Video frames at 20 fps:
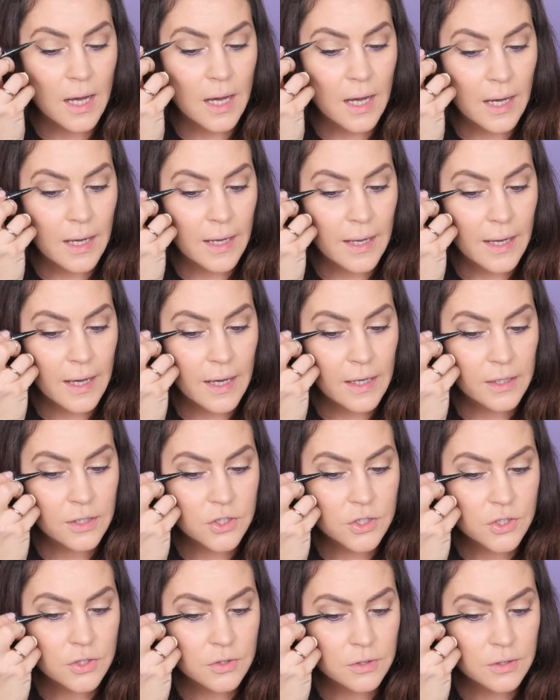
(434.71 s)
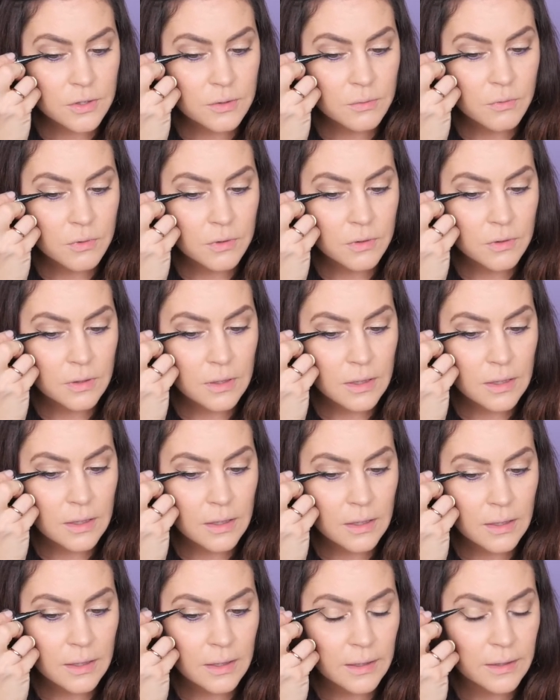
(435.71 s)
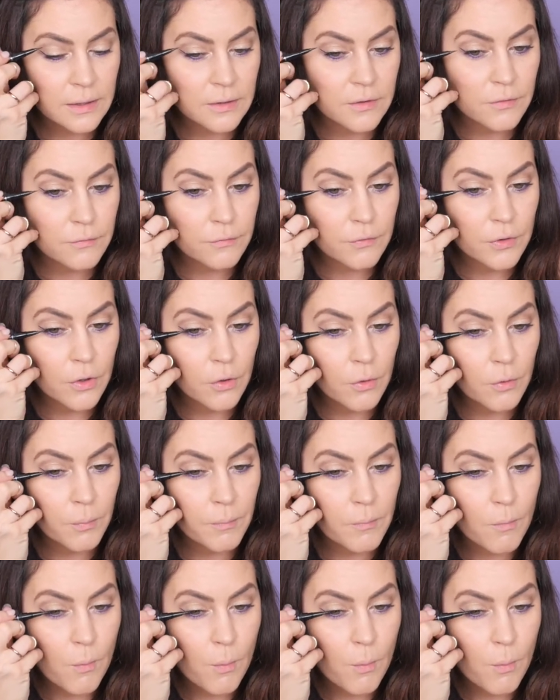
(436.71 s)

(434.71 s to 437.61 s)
I actually will kind of go